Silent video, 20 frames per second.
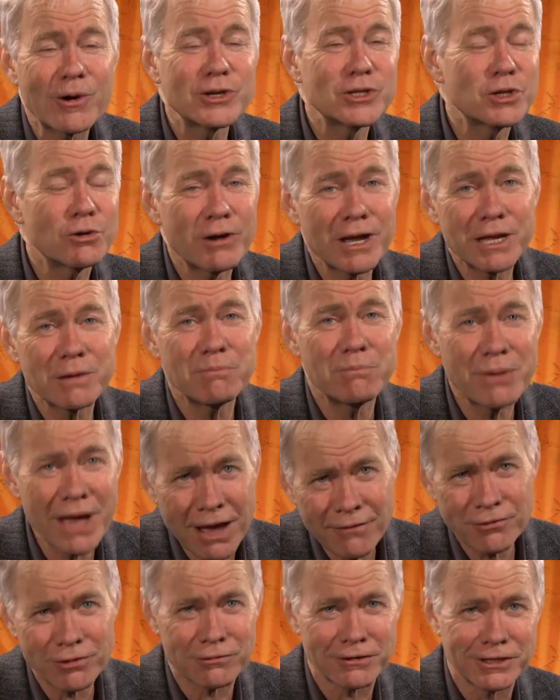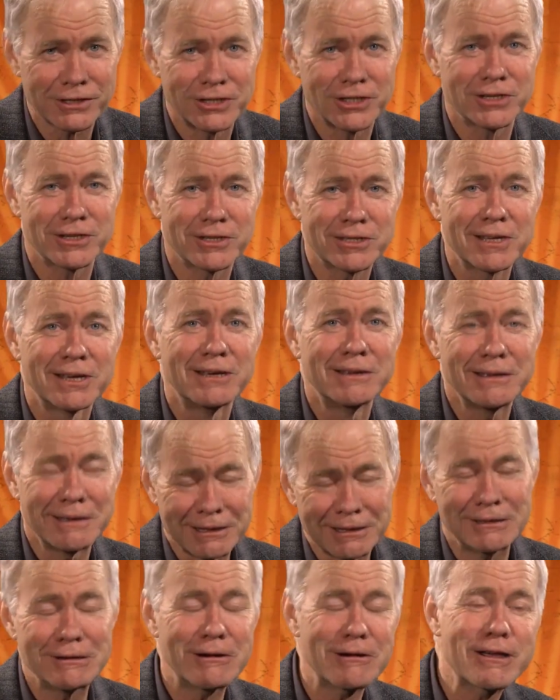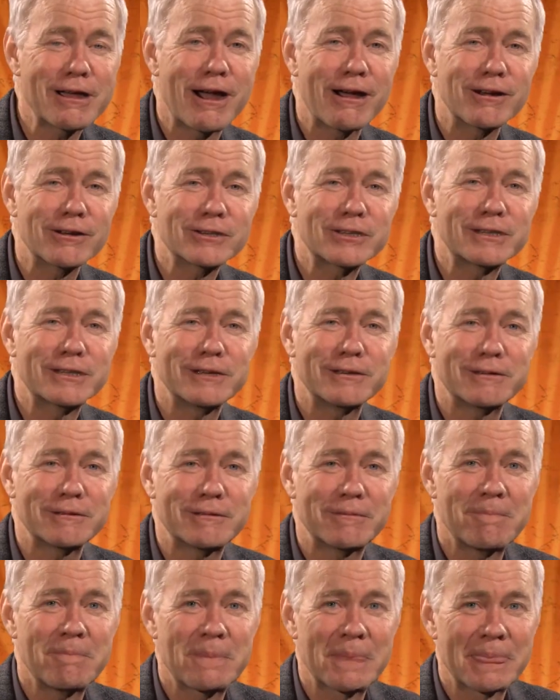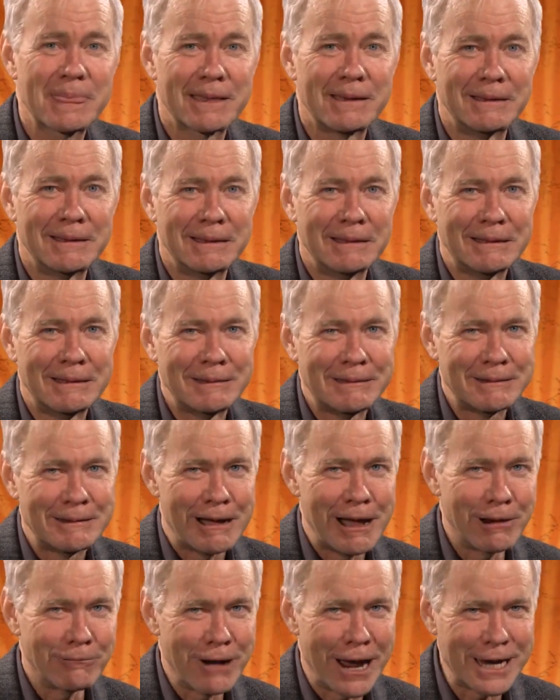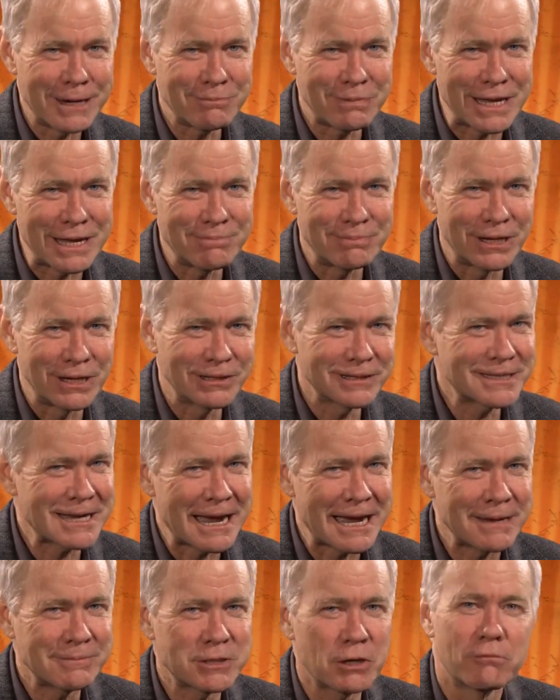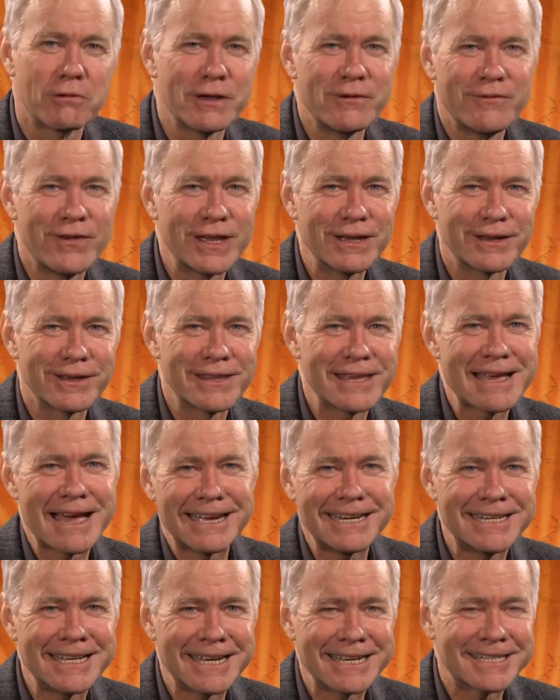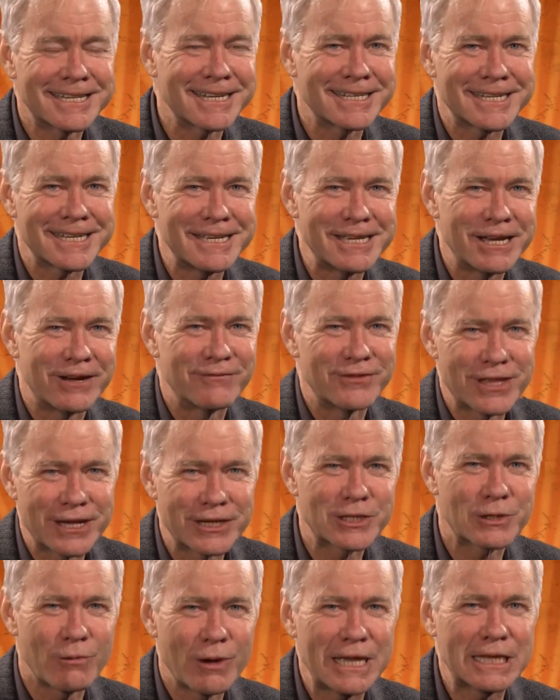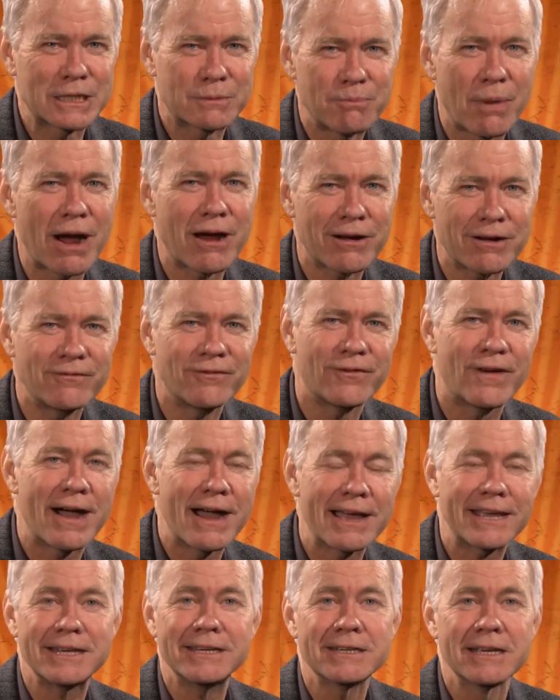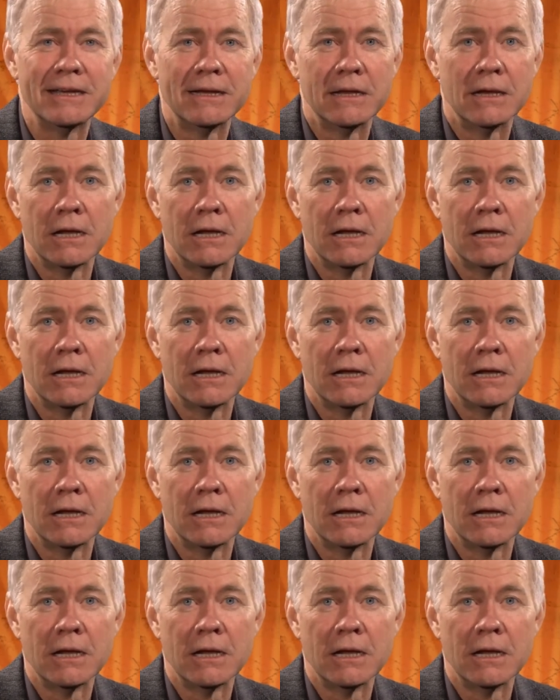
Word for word: or drink beverages in their cars too. All right, people, time to reveal the identity of this week's barn find.